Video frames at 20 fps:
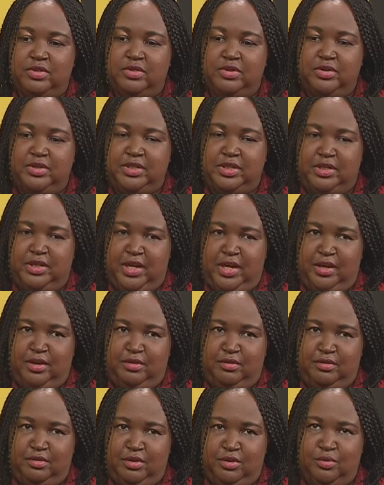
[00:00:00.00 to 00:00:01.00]

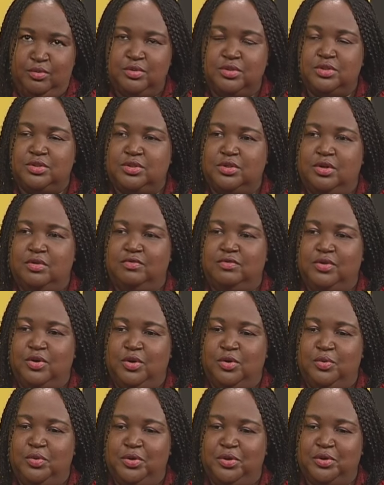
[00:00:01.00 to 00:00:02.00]
39,000 of
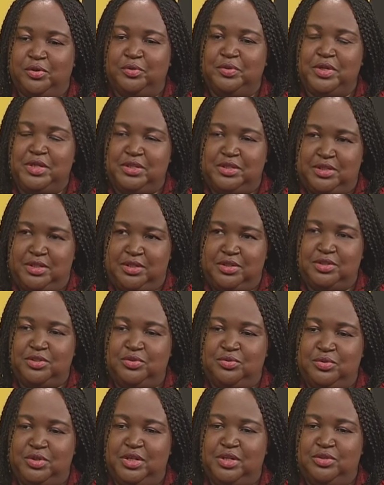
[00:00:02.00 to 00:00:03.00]
our grade 6
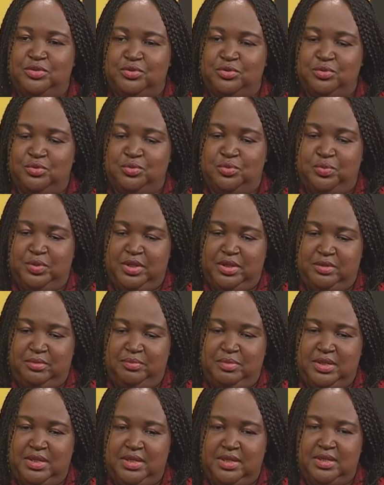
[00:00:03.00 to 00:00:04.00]
students who will
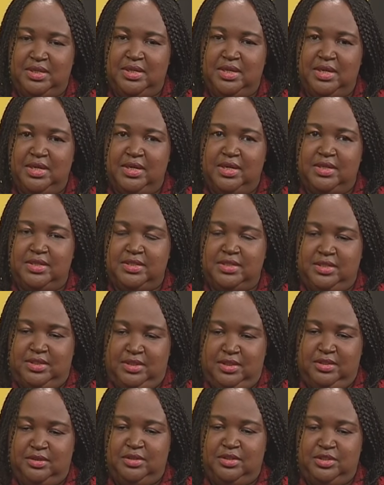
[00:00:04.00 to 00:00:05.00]
be
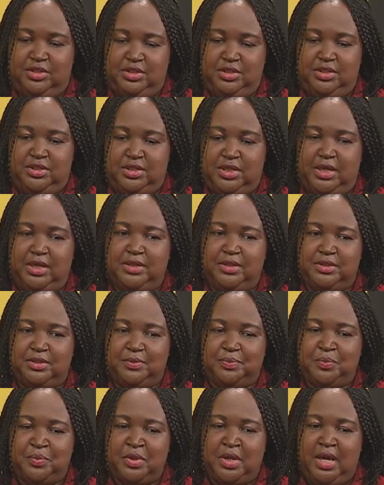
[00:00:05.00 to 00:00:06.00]
sitting the
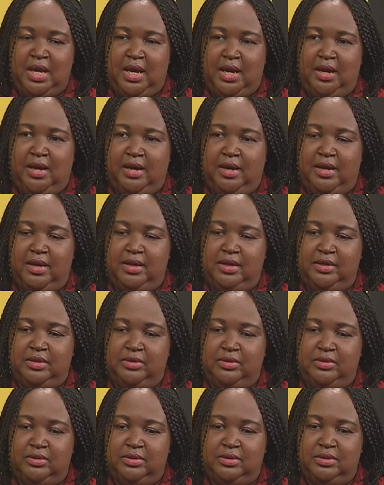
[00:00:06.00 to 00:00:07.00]
GSAT
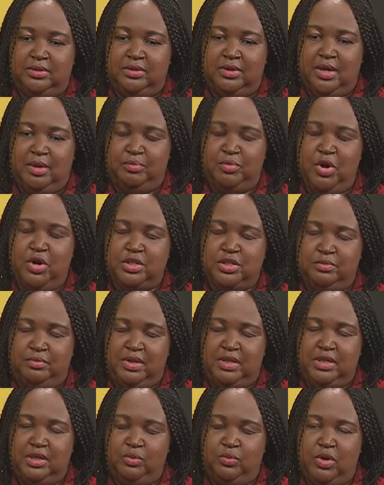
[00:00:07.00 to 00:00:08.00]
in
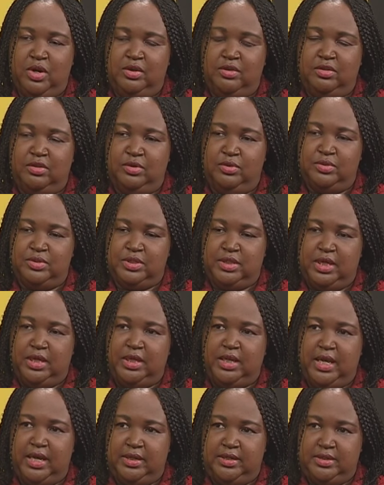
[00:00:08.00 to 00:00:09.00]
approximately
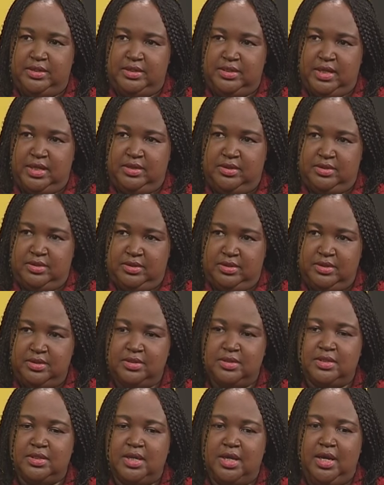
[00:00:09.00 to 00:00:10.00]
1,090
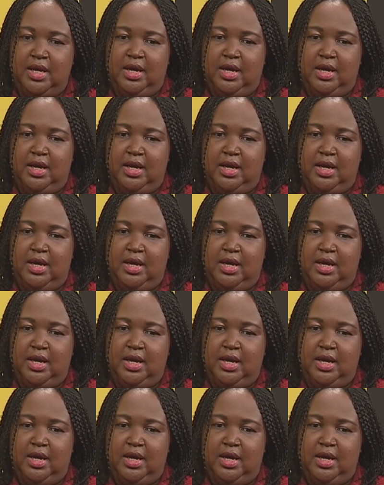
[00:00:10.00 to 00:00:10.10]
centers.